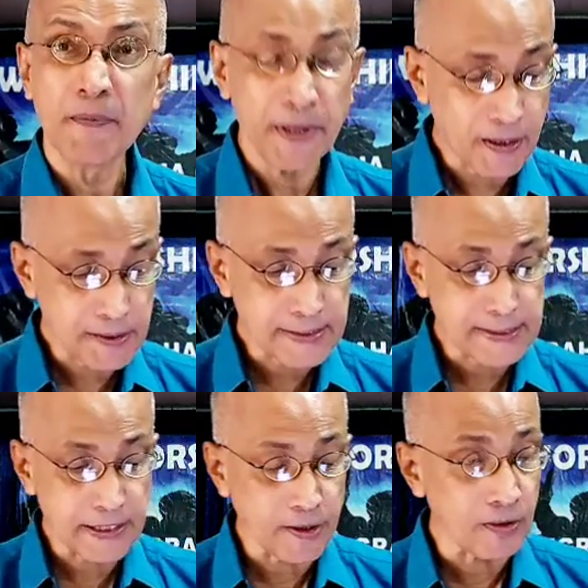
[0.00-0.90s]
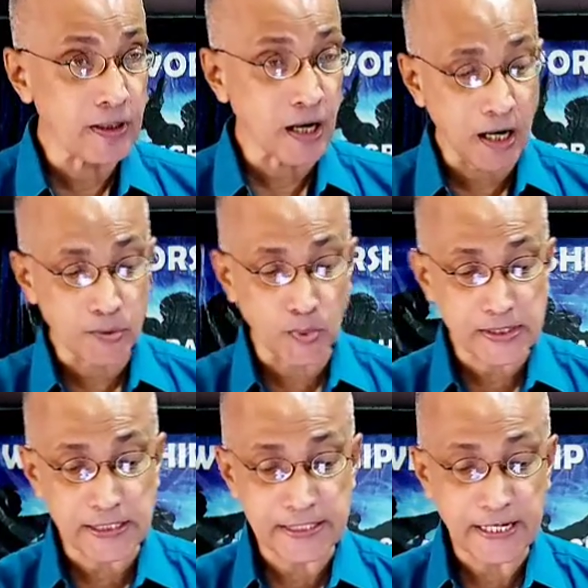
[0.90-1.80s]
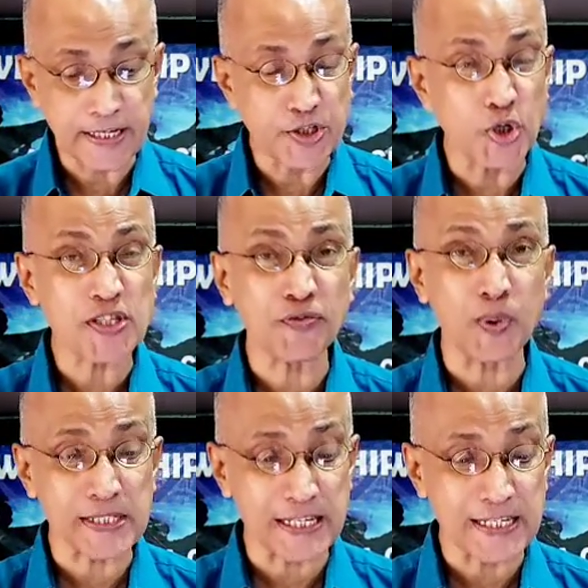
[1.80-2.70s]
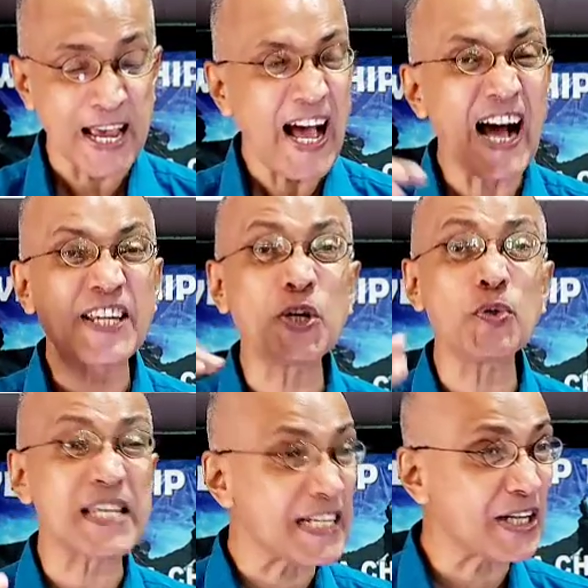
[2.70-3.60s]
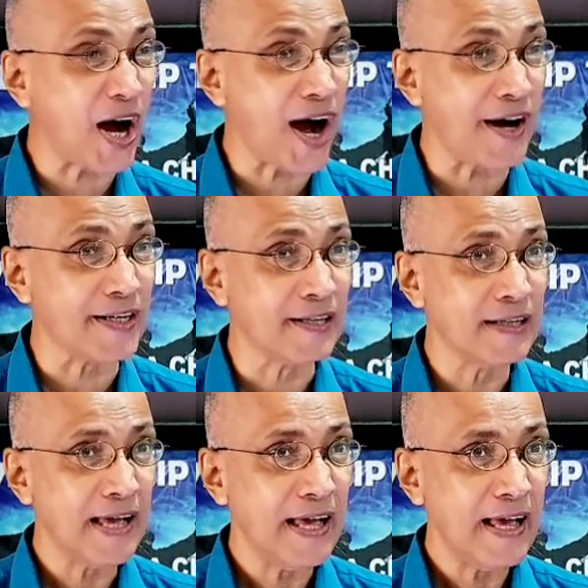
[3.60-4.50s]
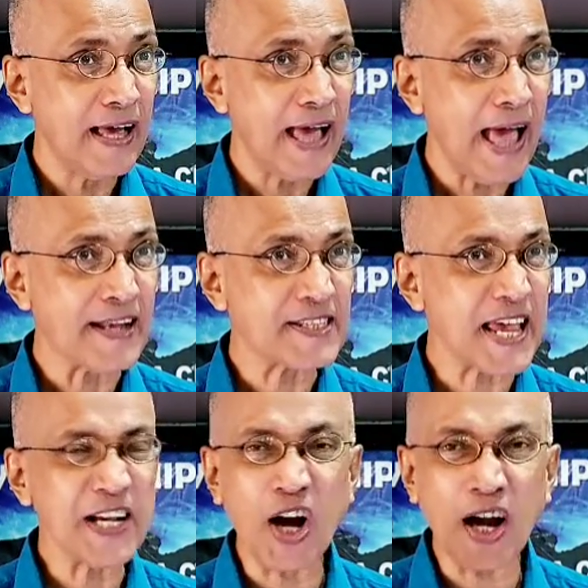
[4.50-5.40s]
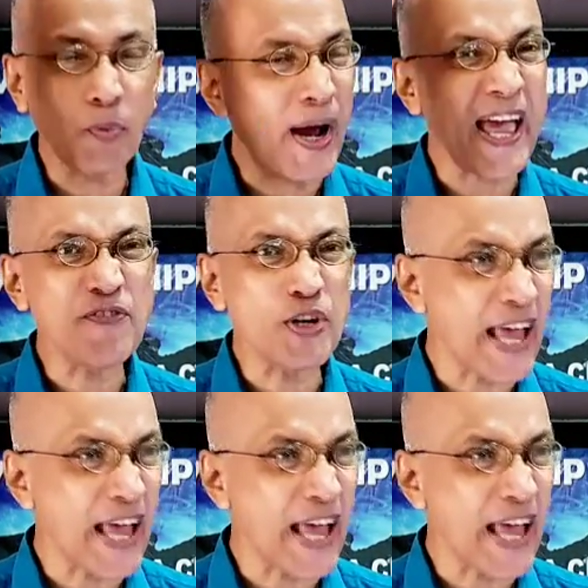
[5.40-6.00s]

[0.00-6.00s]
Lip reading: Because, you know, Joseph wasn't accusing God and saying, God, why have you